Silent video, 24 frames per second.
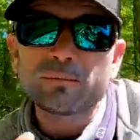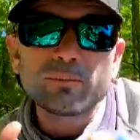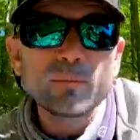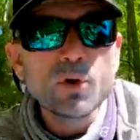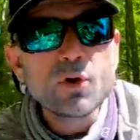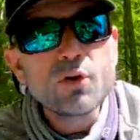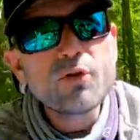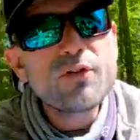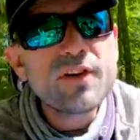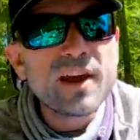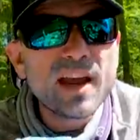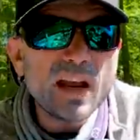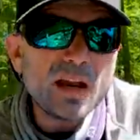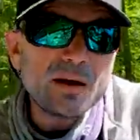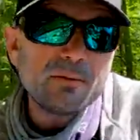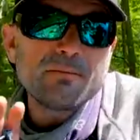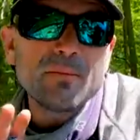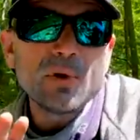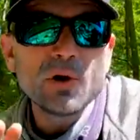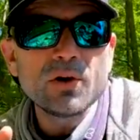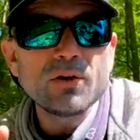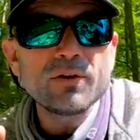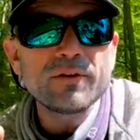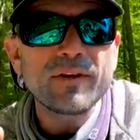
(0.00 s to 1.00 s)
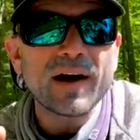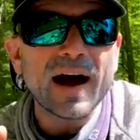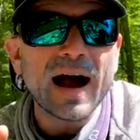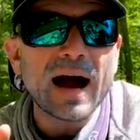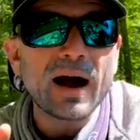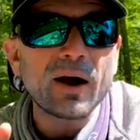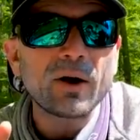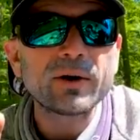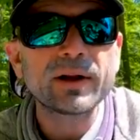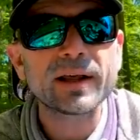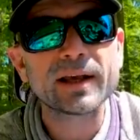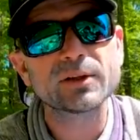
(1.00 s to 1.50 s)
of move in, move
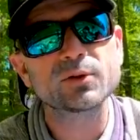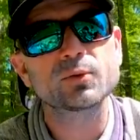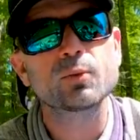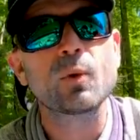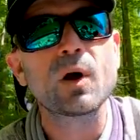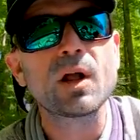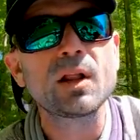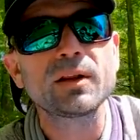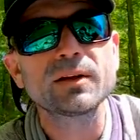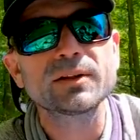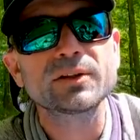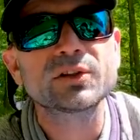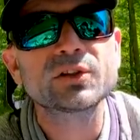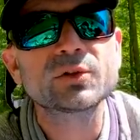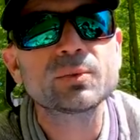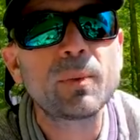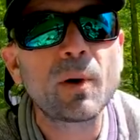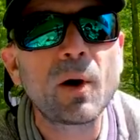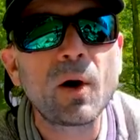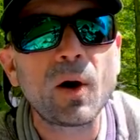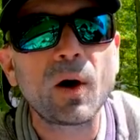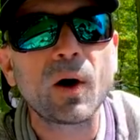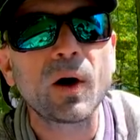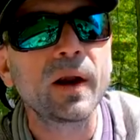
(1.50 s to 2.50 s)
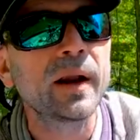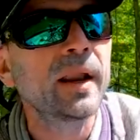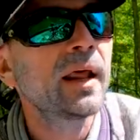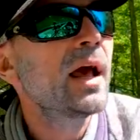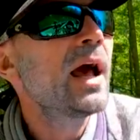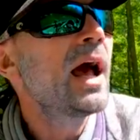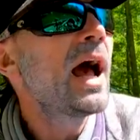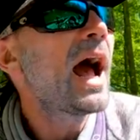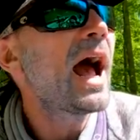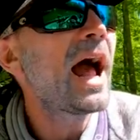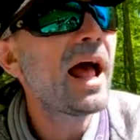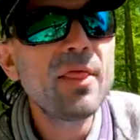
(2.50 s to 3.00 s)
out, as well as spawn.
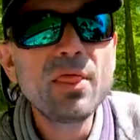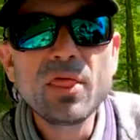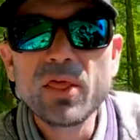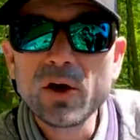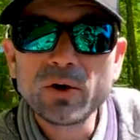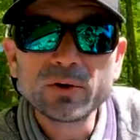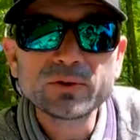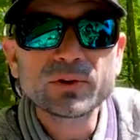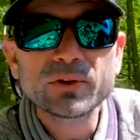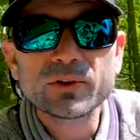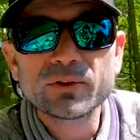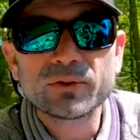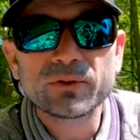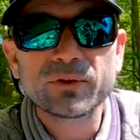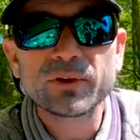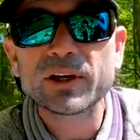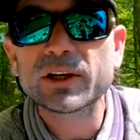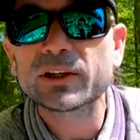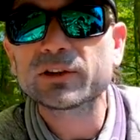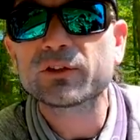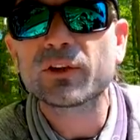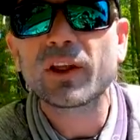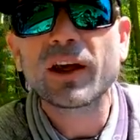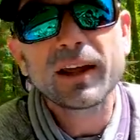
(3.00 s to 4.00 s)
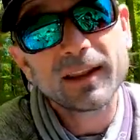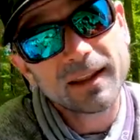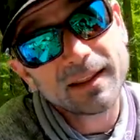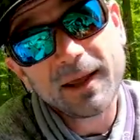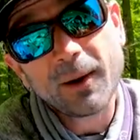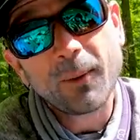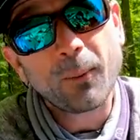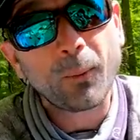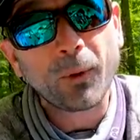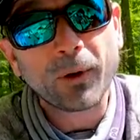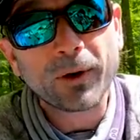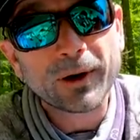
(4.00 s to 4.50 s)
And those are the fish
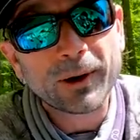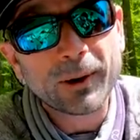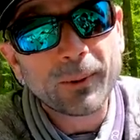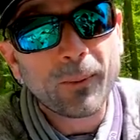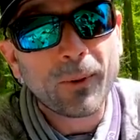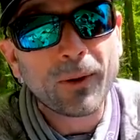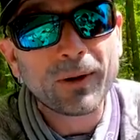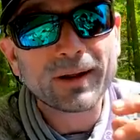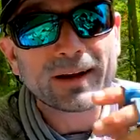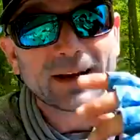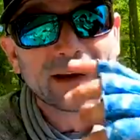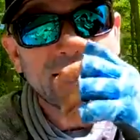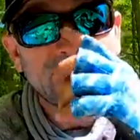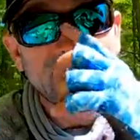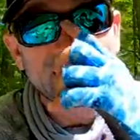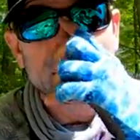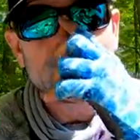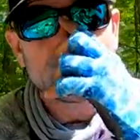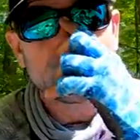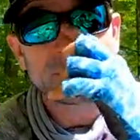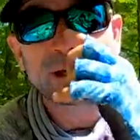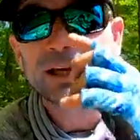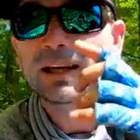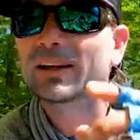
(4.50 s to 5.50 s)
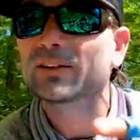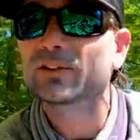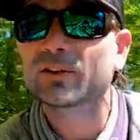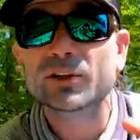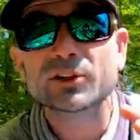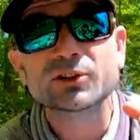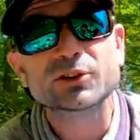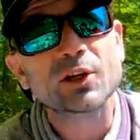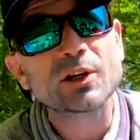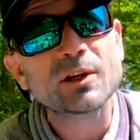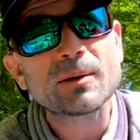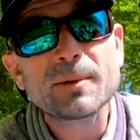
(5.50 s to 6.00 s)
that we're gonna wanna catch, because
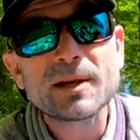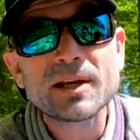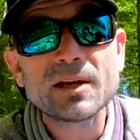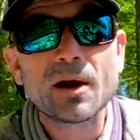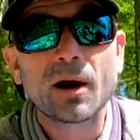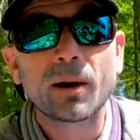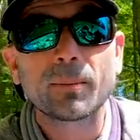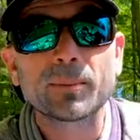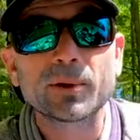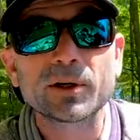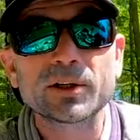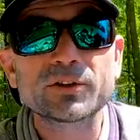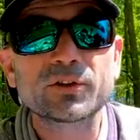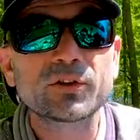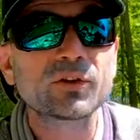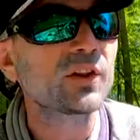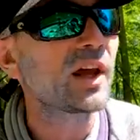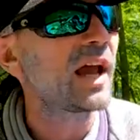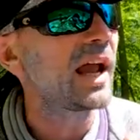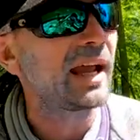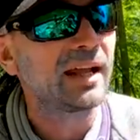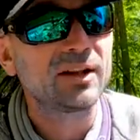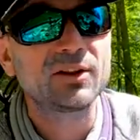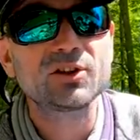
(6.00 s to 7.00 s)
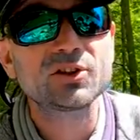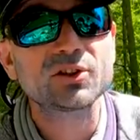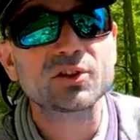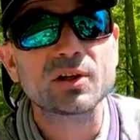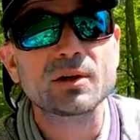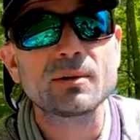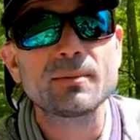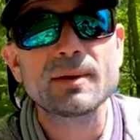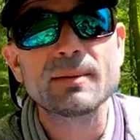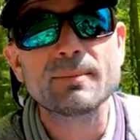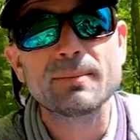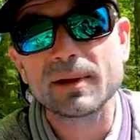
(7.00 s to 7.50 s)
there's gonna be numbers and there's
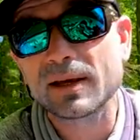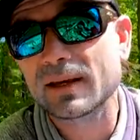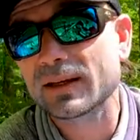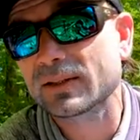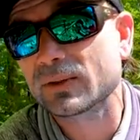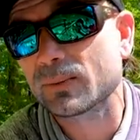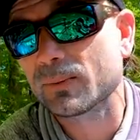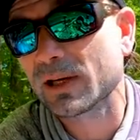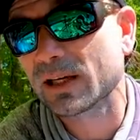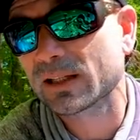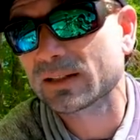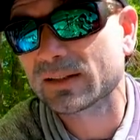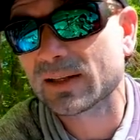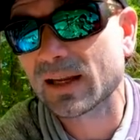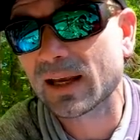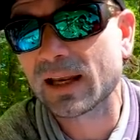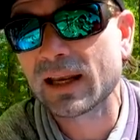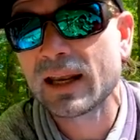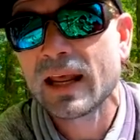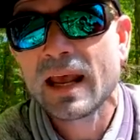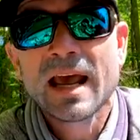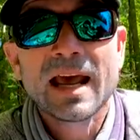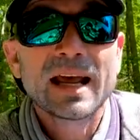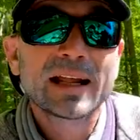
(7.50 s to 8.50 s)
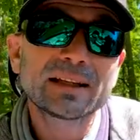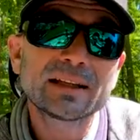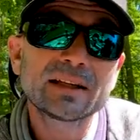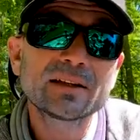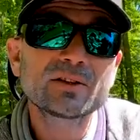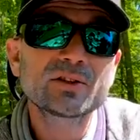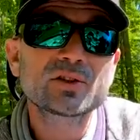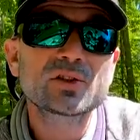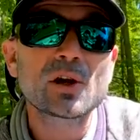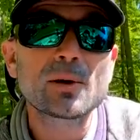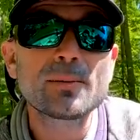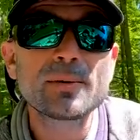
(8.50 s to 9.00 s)
gonna be bigs mixed in, and then
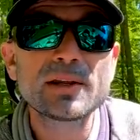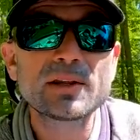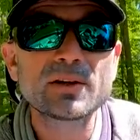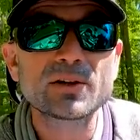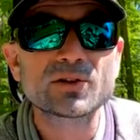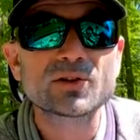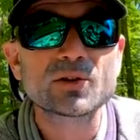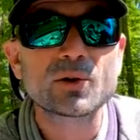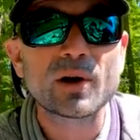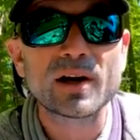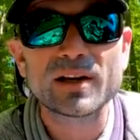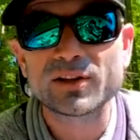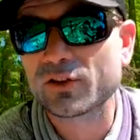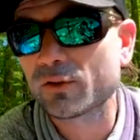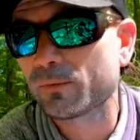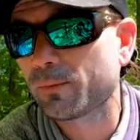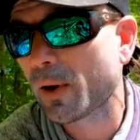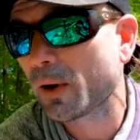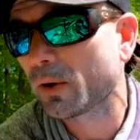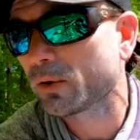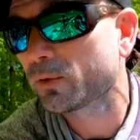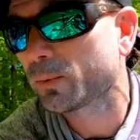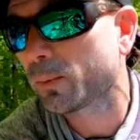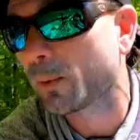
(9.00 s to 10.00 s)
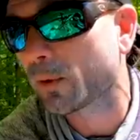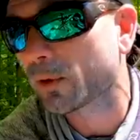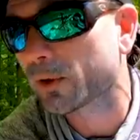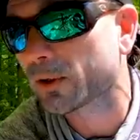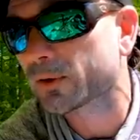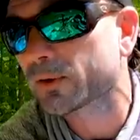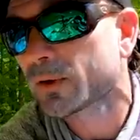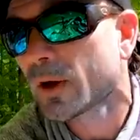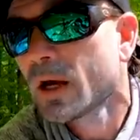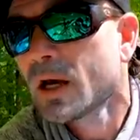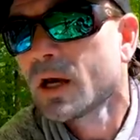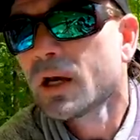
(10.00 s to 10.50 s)
there's gonna be those aggressive post
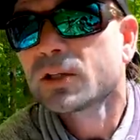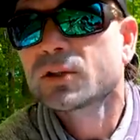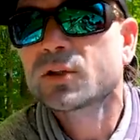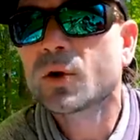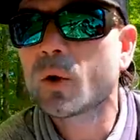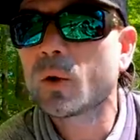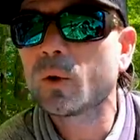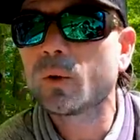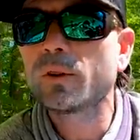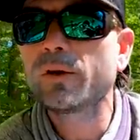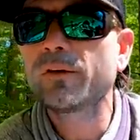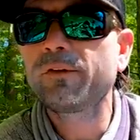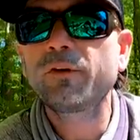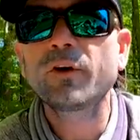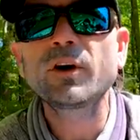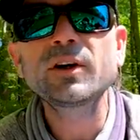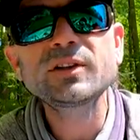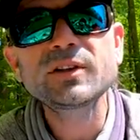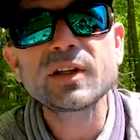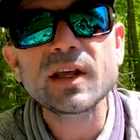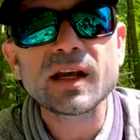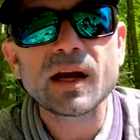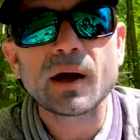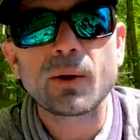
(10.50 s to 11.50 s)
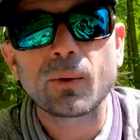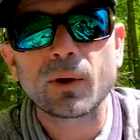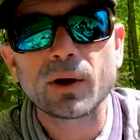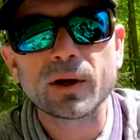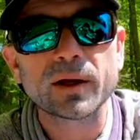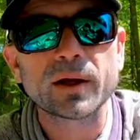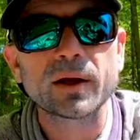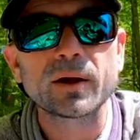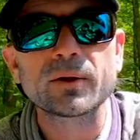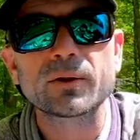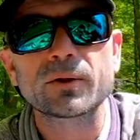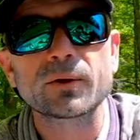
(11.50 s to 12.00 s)
spawners. So the first thing I
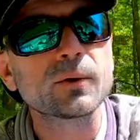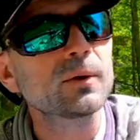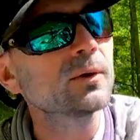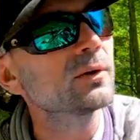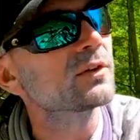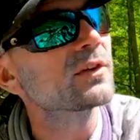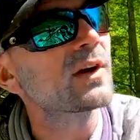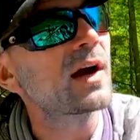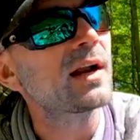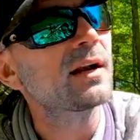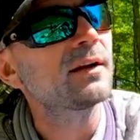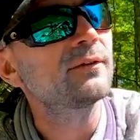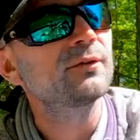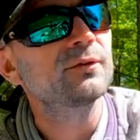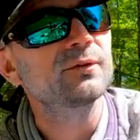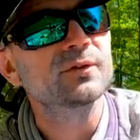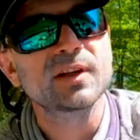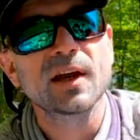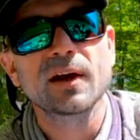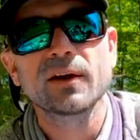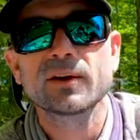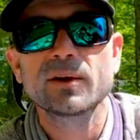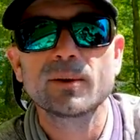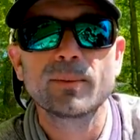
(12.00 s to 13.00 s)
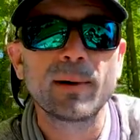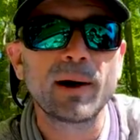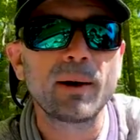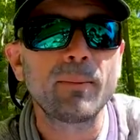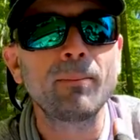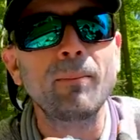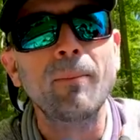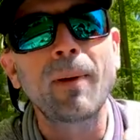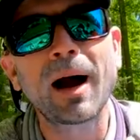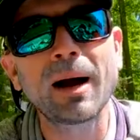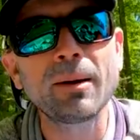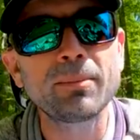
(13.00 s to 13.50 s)
wanna go through is kind of tell you
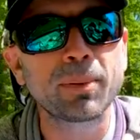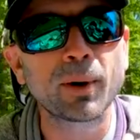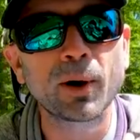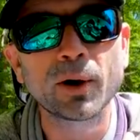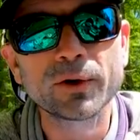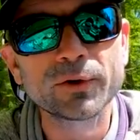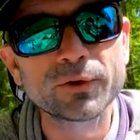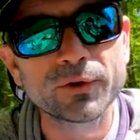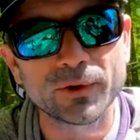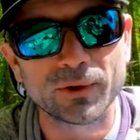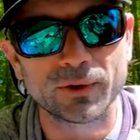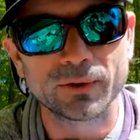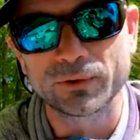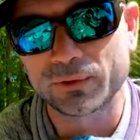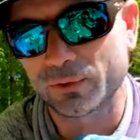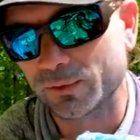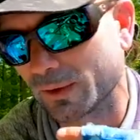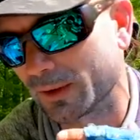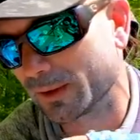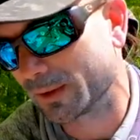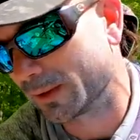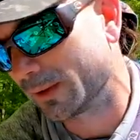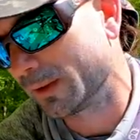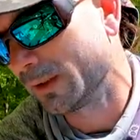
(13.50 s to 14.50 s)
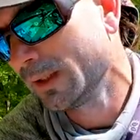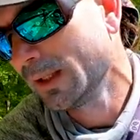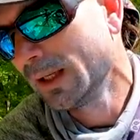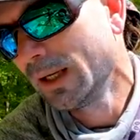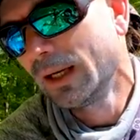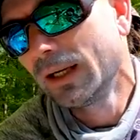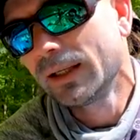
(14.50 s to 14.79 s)
about my personal struggle.